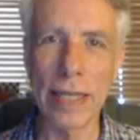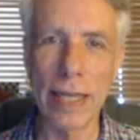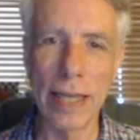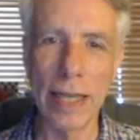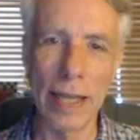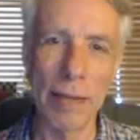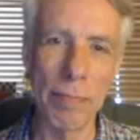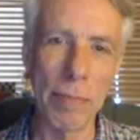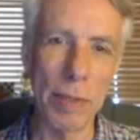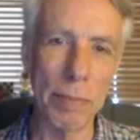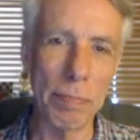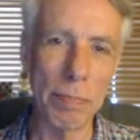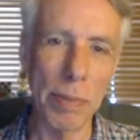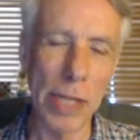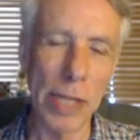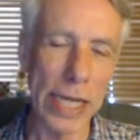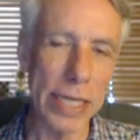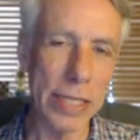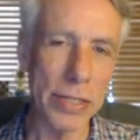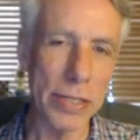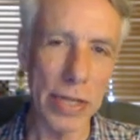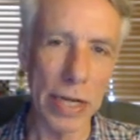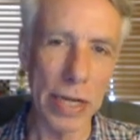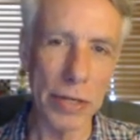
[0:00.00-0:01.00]
uh, but
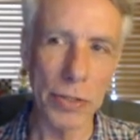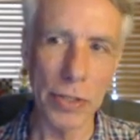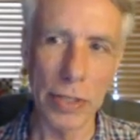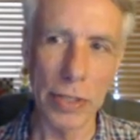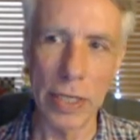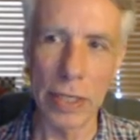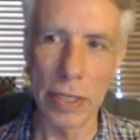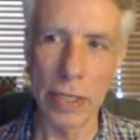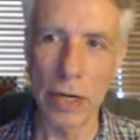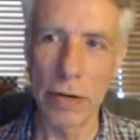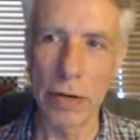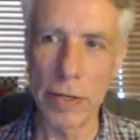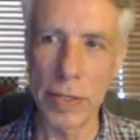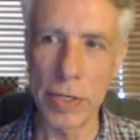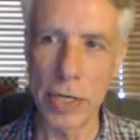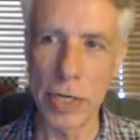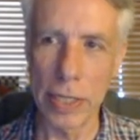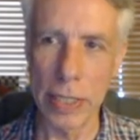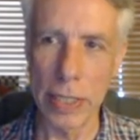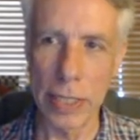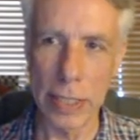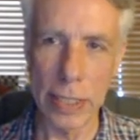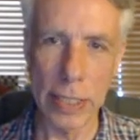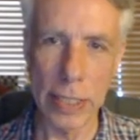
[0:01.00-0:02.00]
black is actually
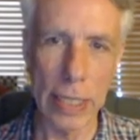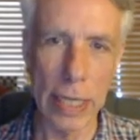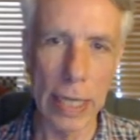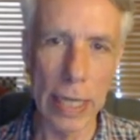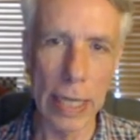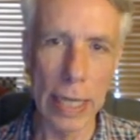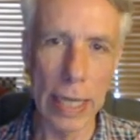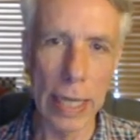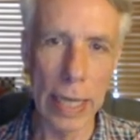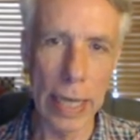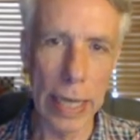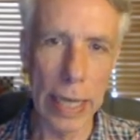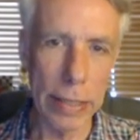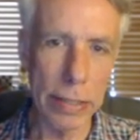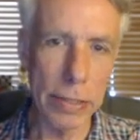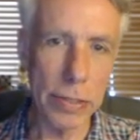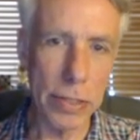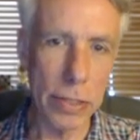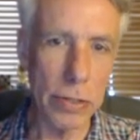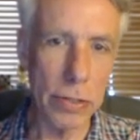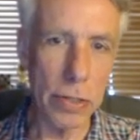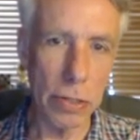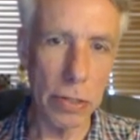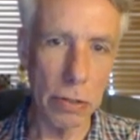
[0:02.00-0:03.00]
encouraging this. And
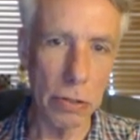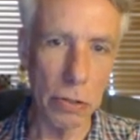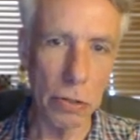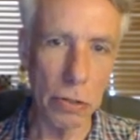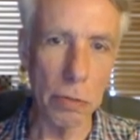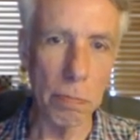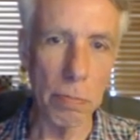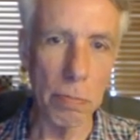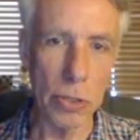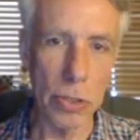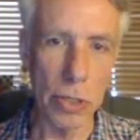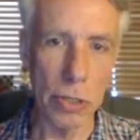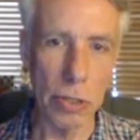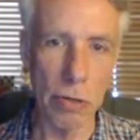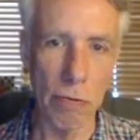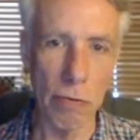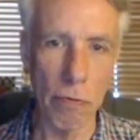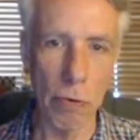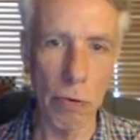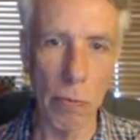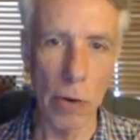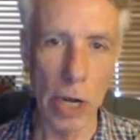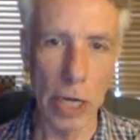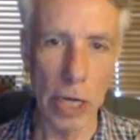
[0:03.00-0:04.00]
this is a good position
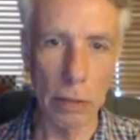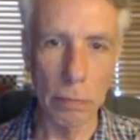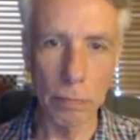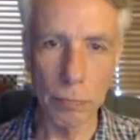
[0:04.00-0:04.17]
for white